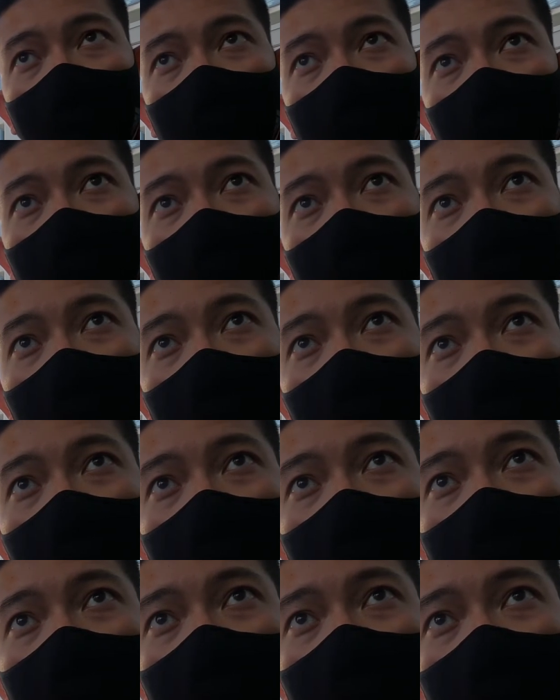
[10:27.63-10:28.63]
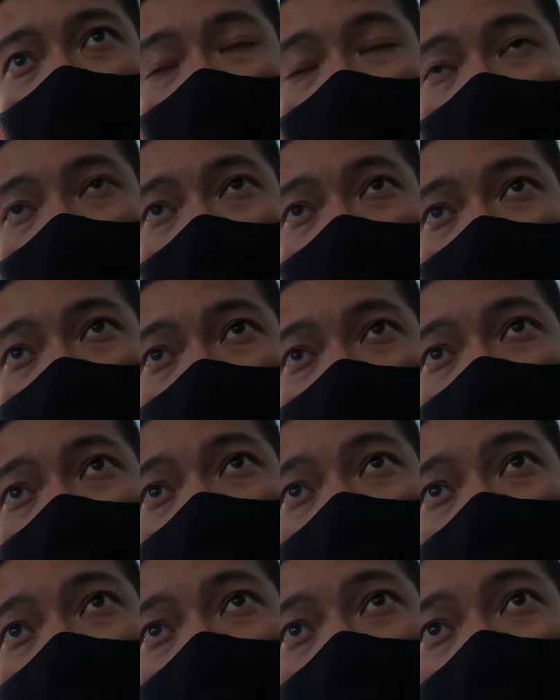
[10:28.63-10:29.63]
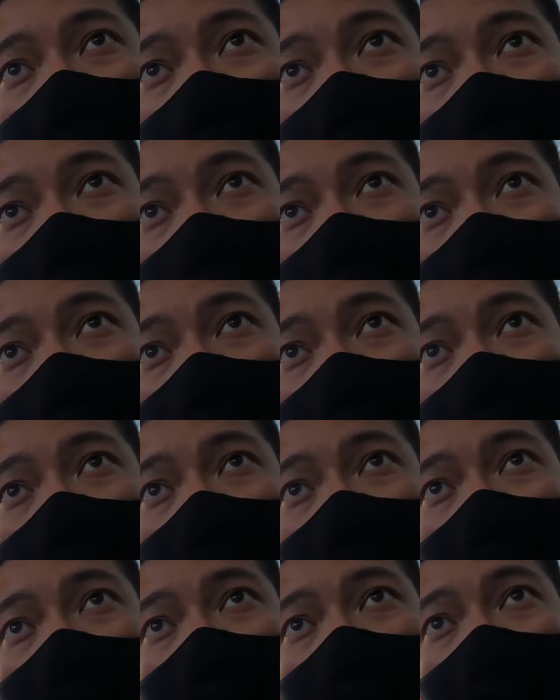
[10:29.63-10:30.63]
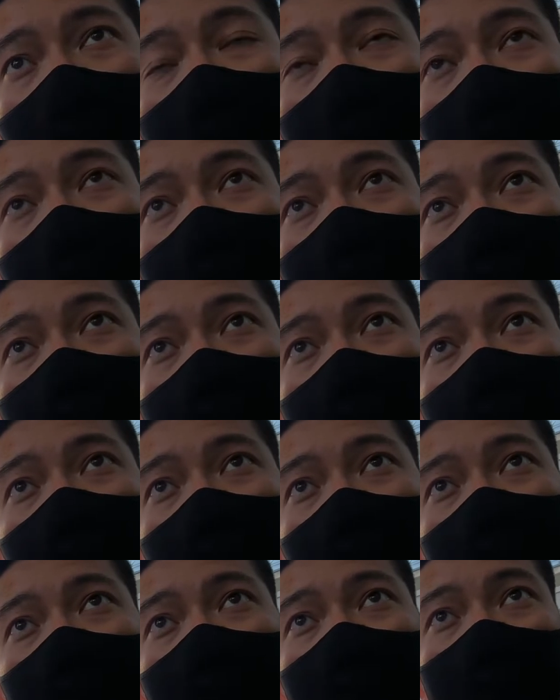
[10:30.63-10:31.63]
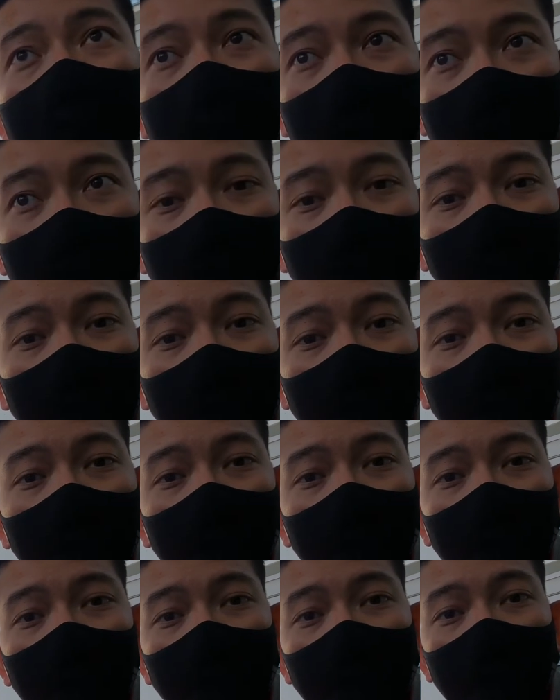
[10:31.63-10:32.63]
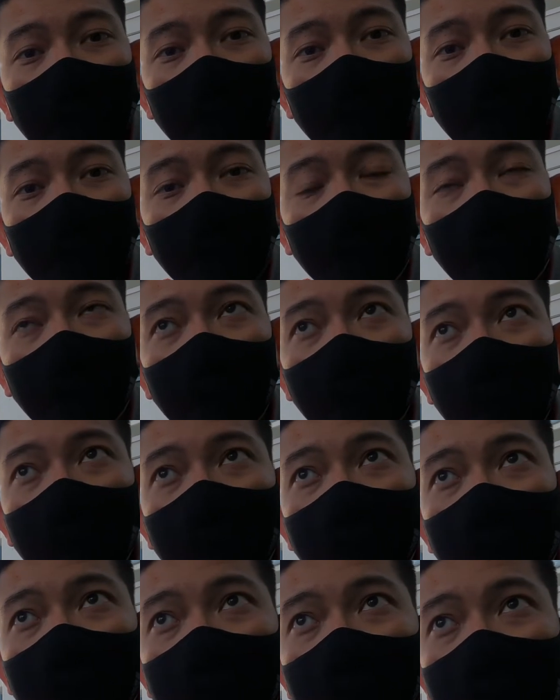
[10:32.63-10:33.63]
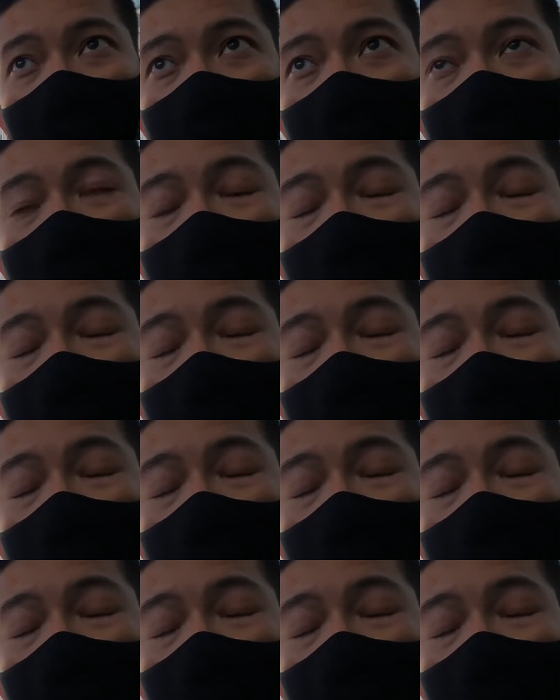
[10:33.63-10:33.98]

and that is all. I think so far so good. The whole new process